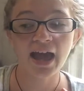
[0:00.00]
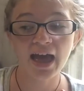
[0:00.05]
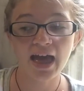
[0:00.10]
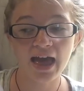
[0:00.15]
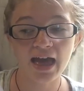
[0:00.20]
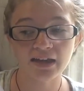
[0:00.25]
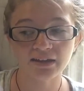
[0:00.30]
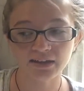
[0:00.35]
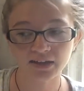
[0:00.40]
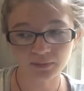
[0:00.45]

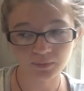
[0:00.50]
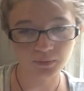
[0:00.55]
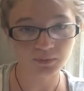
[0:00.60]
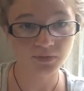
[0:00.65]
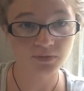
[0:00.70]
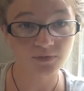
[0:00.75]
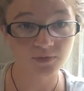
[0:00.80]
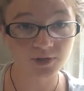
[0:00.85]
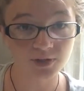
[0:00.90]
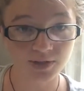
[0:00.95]
and like when it
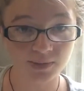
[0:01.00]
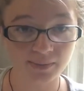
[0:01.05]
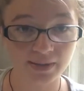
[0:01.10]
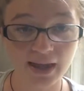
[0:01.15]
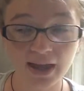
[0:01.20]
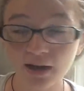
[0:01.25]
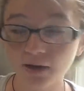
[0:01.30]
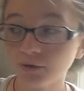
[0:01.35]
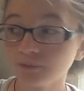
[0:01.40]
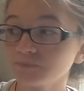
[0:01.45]
was first coming
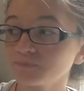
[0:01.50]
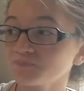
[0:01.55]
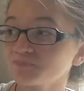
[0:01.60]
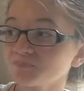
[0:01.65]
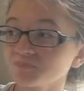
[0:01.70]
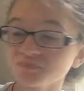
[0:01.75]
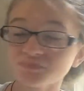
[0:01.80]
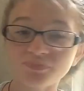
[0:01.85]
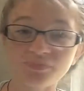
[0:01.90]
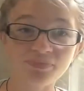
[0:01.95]
out,
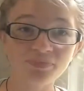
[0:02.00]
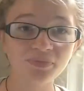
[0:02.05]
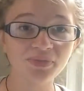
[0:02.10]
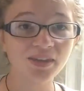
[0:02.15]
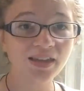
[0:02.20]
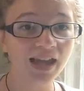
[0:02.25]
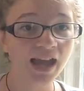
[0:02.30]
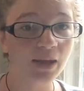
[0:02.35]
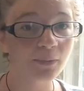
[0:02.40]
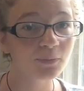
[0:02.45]

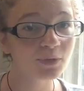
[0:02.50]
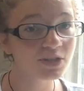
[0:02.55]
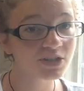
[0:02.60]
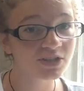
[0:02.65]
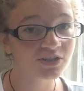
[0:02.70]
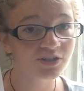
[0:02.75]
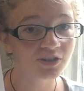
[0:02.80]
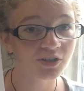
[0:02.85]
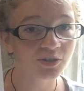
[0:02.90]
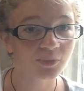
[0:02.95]
and we
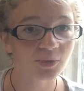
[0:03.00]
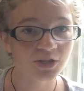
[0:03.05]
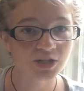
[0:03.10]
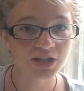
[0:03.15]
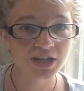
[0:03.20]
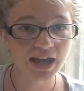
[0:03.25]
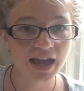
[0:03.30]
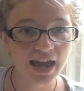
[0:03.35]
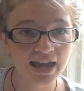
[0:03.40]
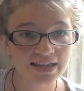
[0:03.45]
just started
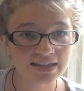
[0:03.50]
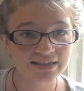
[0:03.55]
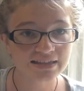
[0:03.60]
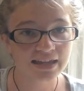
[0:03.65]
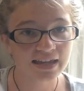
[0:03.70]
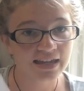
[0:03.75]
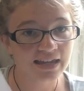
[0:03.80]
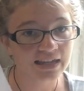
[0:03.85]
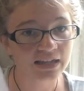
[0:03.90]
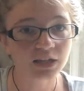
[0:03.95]
watching it as
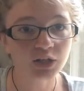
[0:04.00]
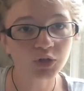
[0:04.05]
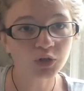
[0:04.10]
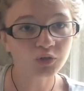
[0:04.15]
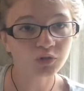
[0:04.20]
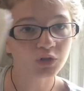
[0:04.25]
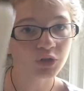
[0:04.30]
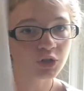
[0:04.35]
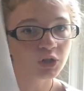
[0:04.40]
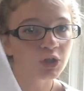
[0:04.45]
a
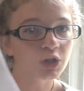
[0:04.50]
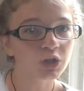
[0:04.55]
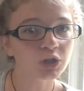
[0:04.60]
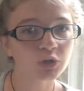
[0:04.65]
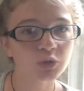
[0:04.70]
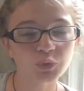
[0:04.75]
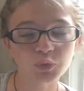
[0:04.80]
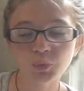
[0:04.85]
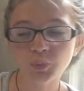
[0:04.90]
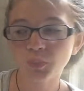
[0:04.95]
girl
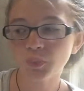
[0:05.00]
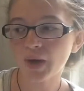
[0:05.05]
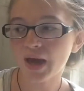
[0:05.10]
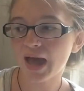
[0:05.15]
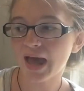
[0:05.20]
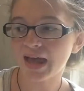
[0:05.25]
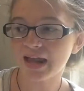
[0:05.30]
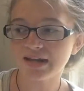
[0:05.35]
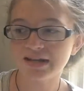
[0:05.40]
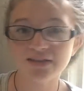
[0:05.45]
group.
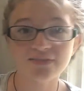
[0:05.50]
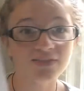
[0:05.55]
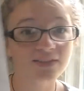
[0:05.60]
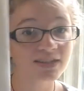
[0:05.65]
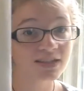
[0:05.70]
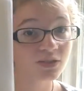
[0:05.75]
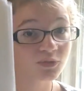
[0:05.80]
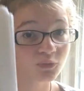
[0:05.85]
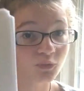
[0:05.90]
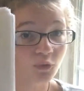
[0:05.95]
And
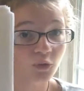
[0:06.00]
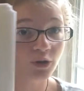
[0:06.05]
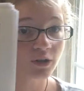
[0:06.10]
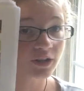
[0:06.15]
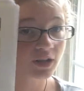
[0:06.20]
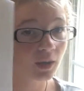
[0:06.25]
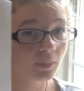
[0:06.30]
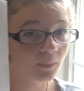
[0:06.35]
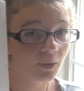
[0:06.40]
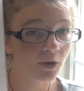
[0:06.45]
this is
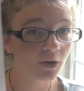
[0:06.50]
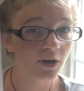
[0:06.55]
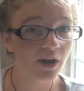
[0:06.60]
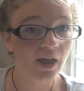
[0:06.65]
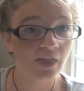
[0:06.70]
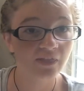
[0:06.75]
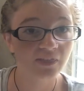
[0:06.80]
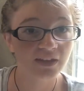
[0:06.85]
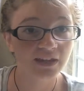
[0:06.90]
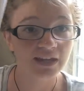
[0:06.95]
Rory Gilmore,
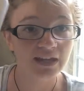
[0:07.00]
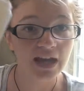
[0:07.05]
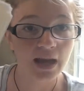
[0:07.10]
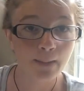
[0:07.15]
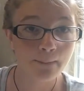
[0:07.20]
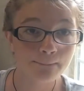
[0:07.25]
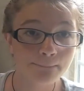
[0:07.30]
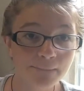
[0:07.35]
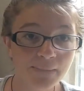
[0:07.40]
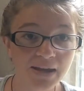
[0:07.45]
the
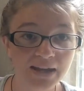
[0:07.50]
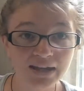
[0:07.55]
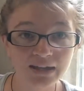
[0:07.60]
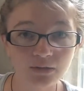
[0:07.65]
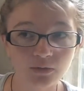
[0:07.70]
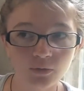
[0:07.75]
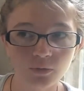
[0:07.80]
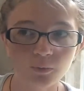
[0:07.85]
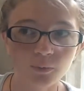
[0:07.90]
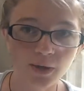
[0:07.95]

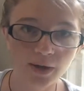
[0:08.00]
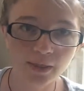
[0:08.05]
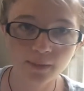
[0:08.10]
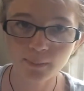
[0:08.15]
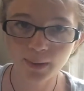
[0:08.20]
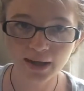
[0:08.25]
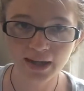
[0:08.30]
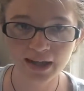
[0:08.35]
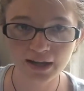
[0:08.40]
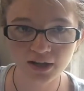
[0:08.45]
main, or one of the
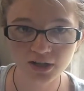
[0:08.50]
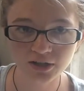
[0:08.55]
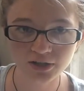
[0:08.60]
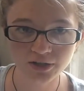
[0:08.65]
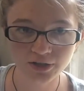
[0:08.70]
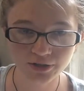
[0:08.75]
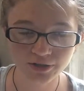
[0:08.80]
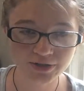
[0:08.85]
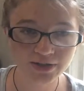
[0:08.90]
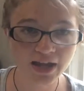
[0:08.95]
main
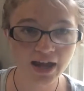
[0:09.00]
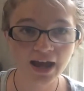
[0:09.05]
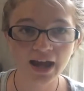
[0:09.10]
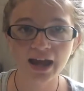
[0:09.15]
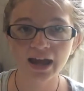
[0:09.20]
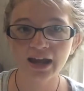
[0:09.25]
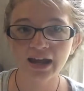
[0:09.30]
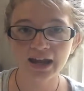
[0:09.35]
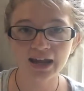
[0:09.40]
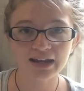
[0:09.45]
characters
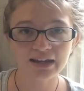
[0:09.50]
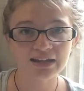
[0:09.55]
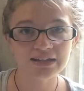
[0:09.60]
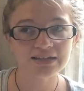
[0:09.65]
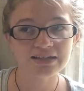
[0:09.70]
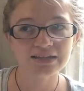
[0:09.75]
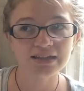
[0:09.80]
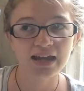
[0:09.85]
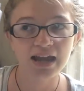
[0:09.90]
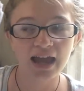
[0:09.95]
in
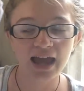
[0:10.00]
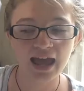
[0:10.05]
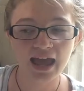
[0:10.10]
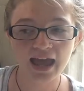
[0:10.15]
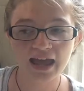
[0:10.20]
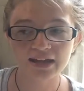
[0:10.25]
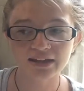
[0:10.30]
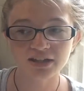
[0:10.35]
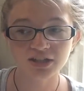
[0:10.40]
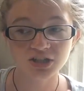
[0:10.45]
it,
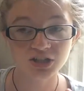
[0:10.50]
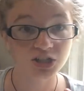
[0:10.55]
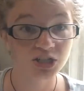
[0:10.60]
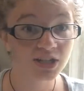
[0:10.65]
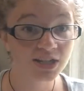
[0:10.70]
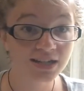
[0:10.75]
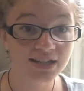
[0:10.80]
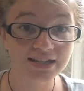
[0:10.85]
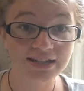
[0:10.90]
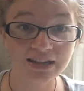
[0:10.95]
and
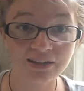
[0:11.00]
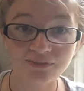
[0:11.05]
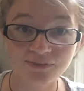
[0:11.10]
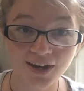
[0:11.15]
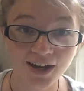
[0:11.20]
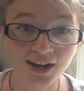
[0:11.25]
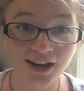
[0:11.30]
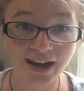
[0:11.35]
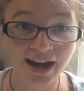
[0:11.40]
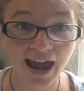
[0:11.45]
she is a
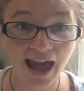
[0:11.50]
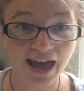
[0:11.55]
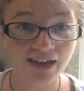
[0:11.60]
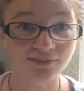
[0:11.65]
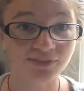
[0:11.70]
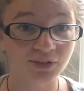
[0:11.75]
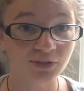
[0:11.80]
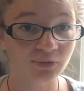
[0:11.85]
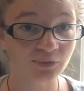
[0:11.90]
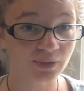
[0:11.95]
very
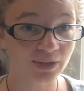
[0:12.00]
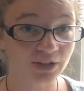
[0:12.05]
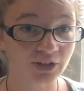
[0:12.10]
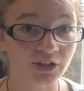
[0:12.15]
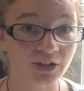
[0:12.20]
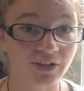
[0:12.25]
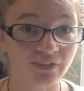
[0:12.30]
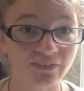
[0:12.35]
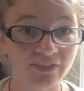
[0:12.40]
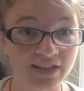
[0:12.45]
avid
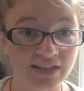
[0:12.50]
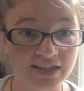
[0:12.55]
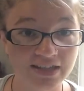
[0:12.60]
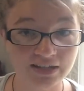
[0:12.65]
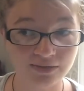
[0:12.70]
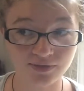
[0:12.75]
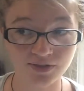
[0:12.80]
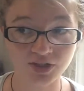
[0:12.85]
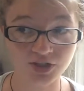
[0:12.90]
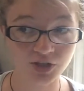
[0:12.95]
reader in this
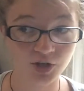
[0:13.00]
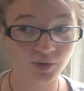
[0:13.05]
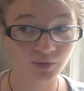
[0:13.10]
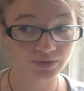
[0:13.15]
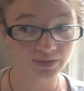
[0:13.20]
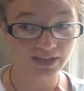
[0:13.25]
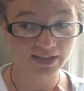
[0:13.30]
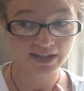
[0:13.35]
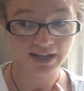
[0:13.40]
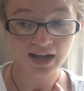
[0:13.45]
TV show,
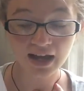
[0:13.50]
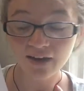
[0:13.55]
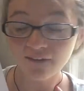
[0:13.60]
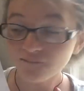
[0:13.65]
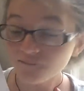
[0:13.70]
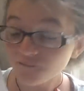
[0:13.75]
like